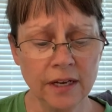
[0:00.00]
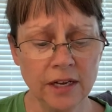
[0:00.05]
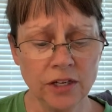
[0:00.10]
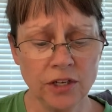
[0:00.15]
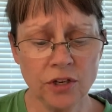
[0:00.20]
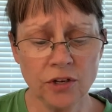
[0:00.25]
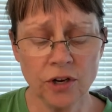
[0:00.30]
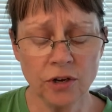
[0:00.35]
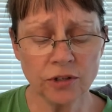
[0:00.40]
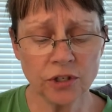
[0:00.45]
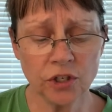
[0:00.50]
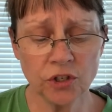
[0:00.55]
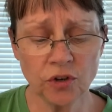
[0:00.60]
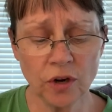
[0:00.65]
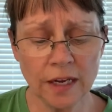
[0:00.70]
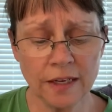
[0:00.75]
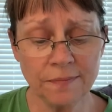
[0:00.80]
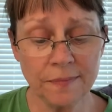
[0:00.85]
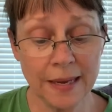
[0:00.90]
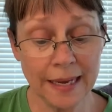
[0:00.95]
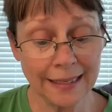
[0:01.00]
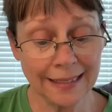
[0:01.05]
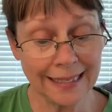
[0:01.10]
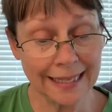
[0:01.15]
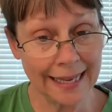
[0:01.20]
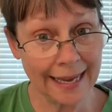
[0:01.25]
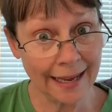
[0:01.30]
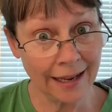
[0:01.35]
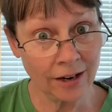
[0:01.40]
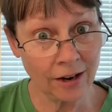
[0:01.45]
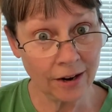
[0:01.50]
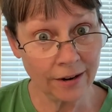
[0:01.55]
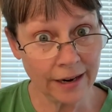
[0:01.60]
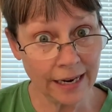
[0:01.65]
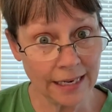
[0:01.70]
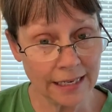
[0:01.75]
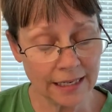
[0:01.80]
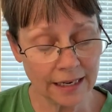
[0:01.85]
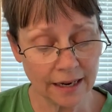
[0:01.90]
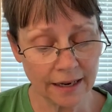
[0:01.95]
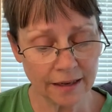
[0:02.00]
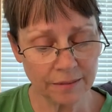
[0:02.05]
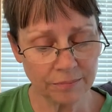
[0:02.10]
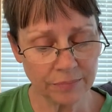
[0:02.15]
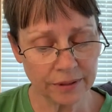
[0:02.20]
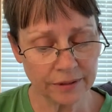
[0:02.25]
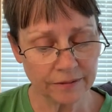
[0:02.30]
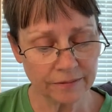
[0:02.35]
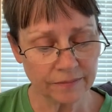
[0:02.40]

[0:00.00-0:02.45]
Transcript: You don't strike me as the NRA type.